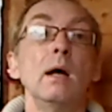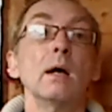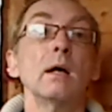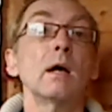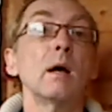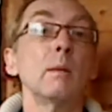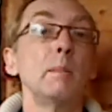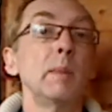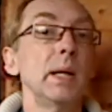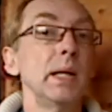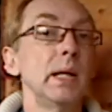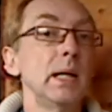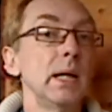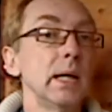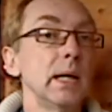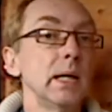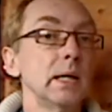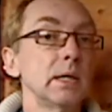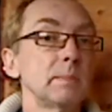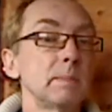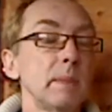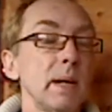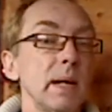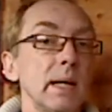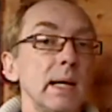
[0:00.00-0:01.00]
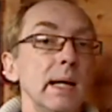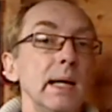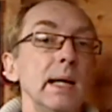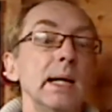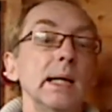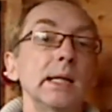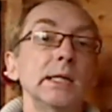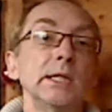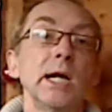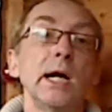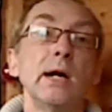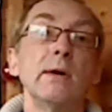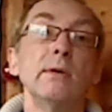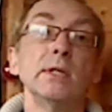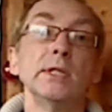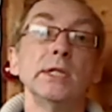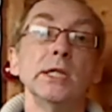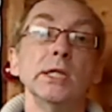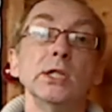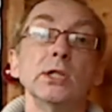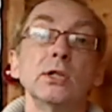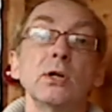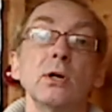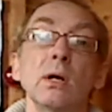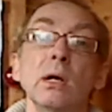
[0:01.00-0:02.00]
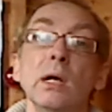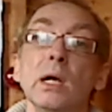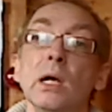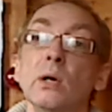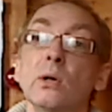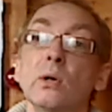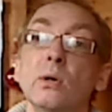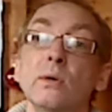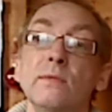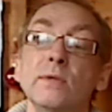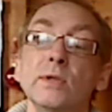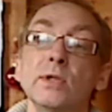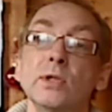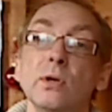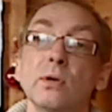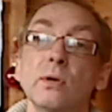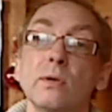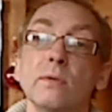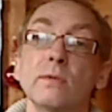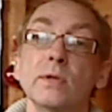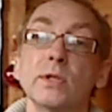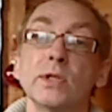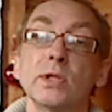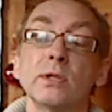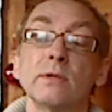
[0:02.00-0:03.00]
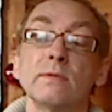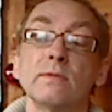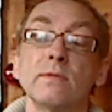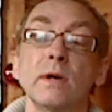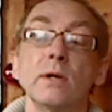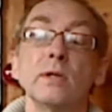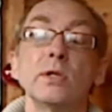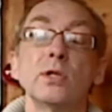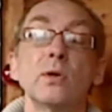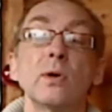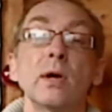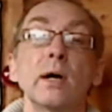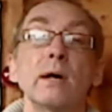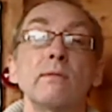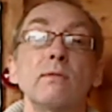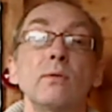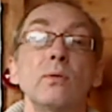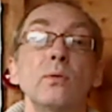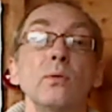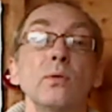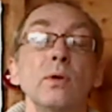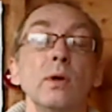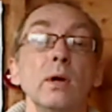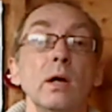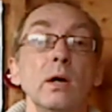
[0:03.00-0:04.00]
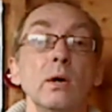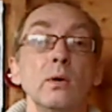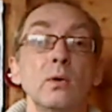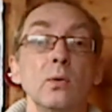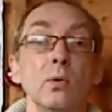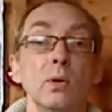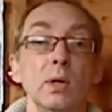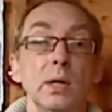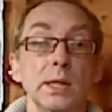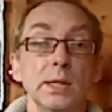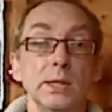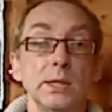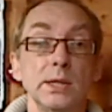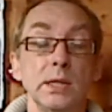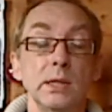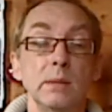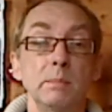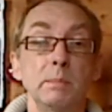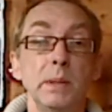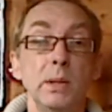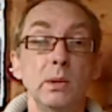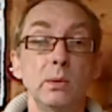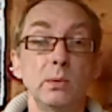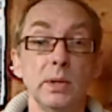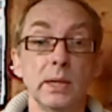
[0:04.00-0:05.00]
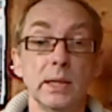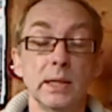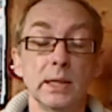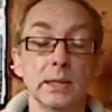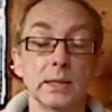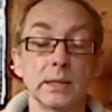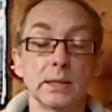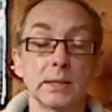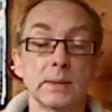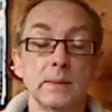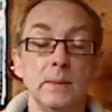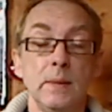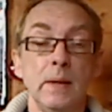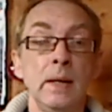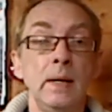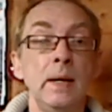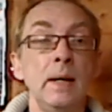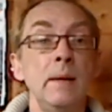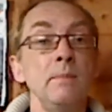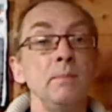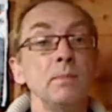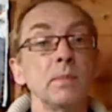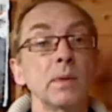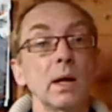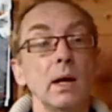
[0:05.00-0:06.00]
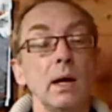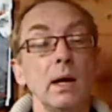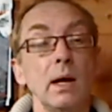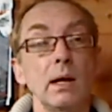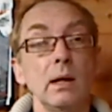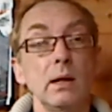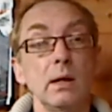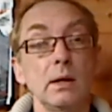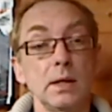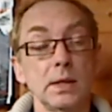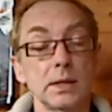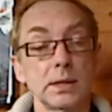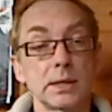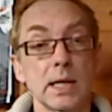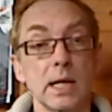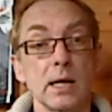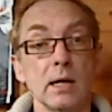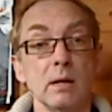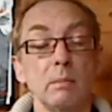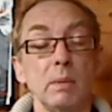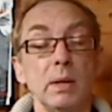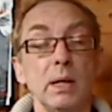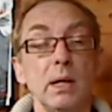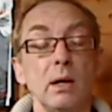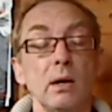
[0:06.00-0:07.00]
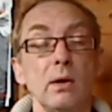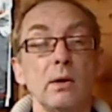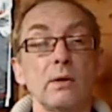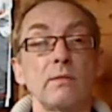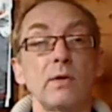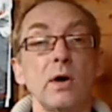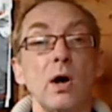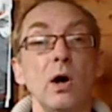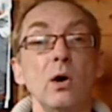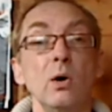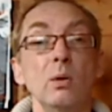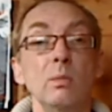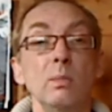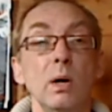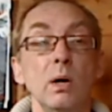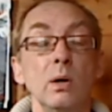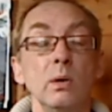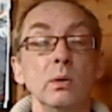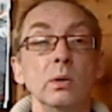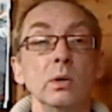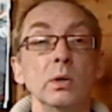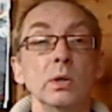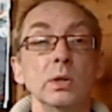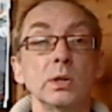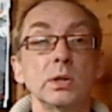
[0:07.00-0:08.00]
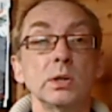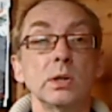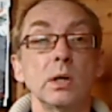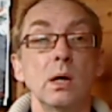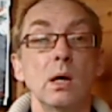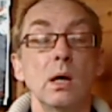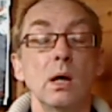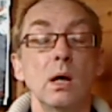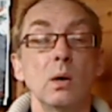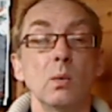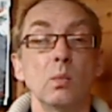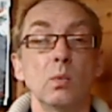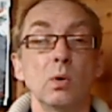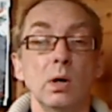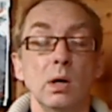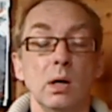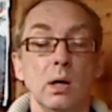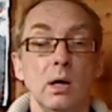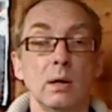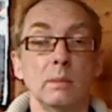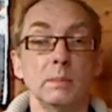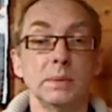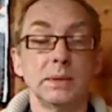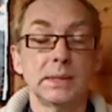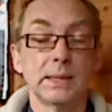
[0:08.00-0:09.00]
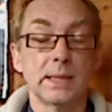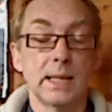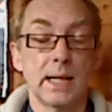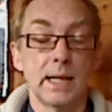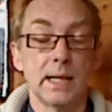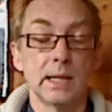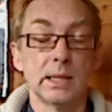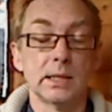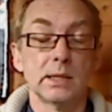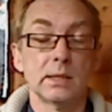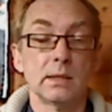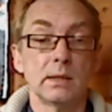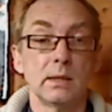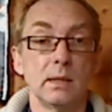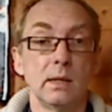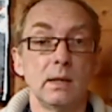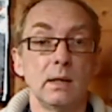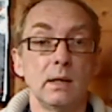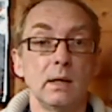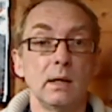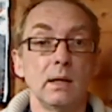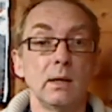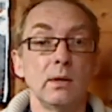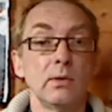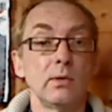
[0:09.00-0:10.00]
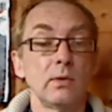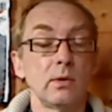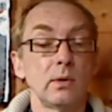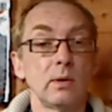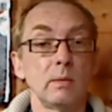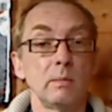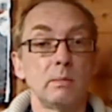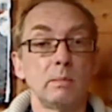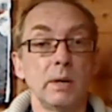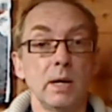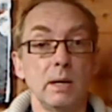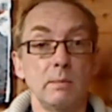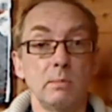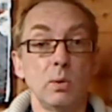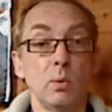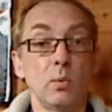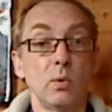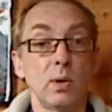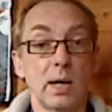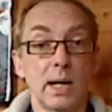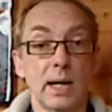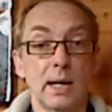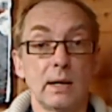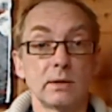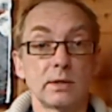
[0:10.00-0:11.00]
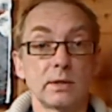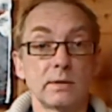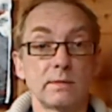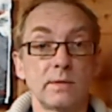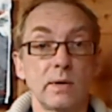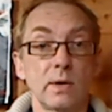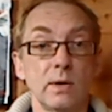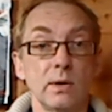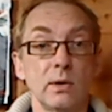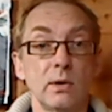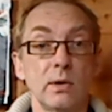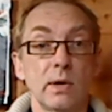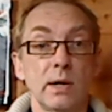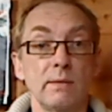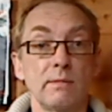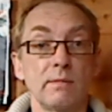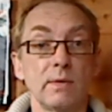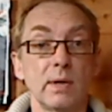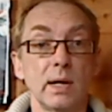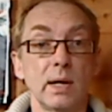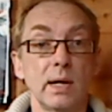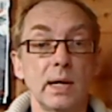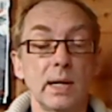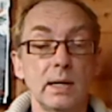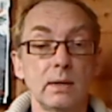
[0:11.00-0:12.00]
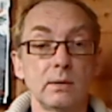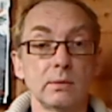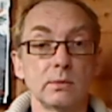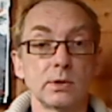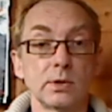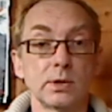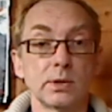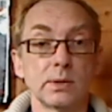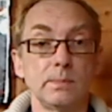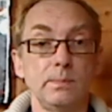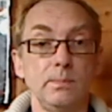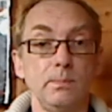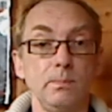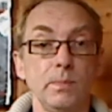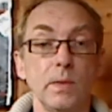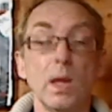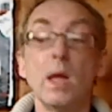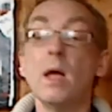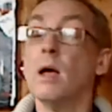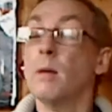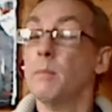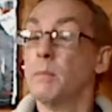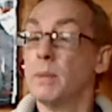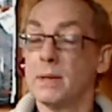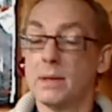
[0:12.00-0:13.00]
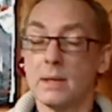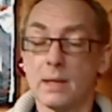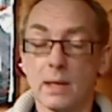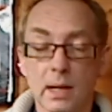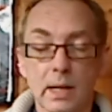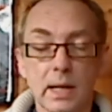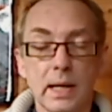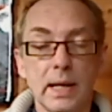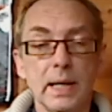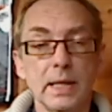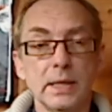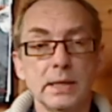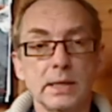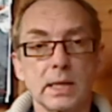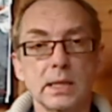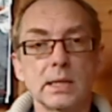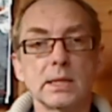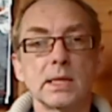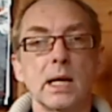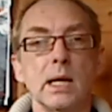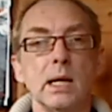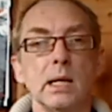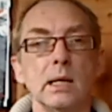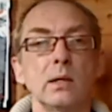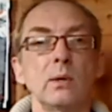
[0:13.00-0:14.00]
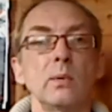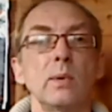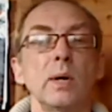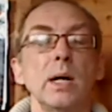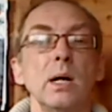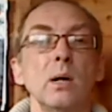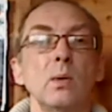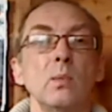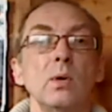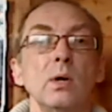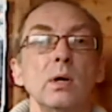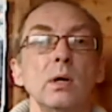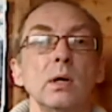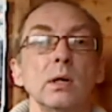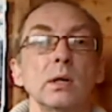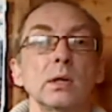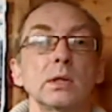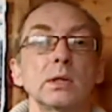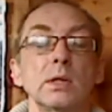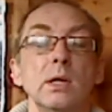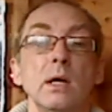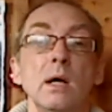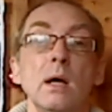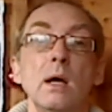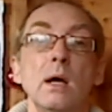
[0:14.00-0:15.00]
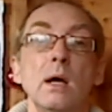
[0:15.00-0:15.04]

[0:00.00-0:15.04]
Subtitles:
A couple of years back, English Heritage got local photographers to photograph all the local listed buildings, and understandably a lot of homeowners were upset that people were allowed to photograph their house. But that is exactly the way it works.